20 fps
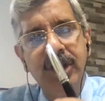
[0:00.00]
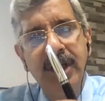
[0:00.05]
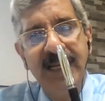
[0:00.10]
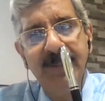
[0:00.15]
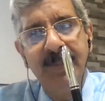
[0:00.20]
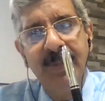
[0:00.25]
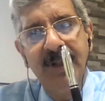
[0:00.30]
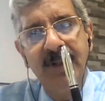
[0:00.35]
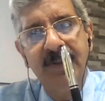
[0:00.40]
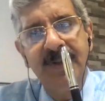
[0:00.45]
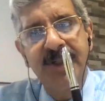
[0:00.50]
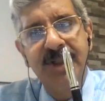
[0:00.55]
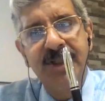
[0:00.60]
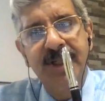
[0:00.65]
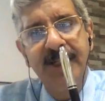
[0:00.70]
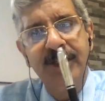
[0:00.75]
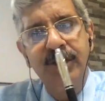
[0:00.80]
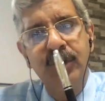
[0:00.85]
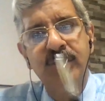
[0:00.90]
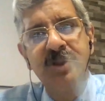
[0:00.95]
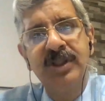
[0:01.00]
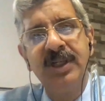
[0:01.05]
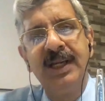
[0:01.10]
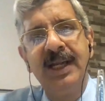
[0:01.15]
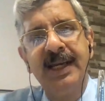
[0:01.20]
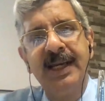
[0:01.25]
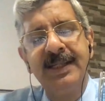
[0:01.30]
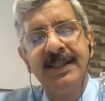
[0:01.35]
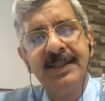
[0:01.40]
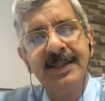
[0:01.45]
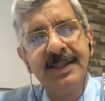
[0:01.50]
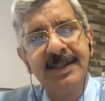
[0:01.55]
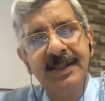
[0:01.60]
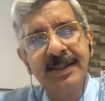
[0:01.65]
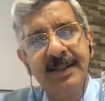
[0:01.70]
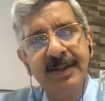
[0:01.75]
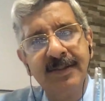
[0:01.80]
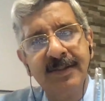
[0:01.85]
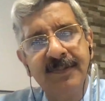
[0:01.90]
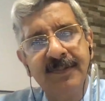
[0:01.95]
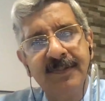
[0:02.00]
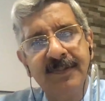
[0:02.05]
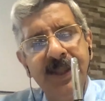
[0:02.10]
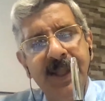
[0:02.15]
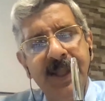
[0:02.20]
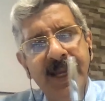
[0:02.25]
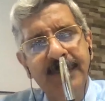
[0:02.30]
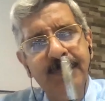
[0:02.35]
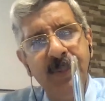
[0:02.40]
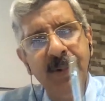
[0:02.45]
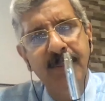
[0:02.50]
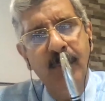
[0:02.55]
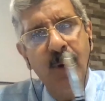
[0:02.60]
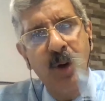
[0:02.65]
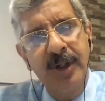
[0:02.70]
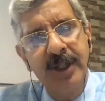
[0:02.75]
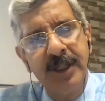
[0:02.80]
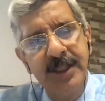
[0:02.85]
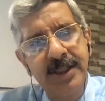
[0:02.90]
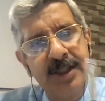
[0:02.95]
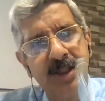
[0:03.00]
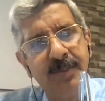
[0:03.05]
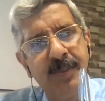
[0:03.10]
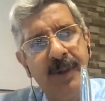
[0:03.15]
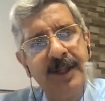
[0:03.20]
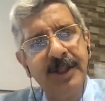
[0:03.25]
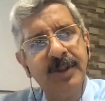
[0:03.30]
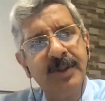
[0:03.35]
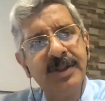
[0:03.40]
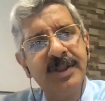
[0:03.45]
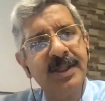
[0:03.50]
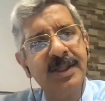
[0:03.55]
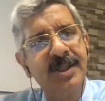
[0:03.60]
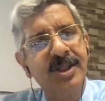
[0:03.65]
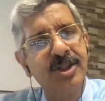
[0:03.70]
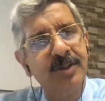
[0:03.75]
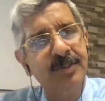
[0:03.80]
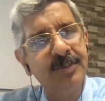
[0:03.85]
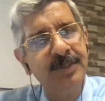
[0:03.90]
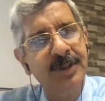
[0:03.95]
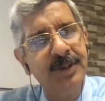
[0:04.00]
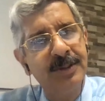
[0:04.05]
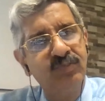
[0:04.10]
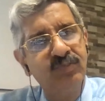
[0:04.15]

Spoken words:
label which I utilize, will that be monitored by your system?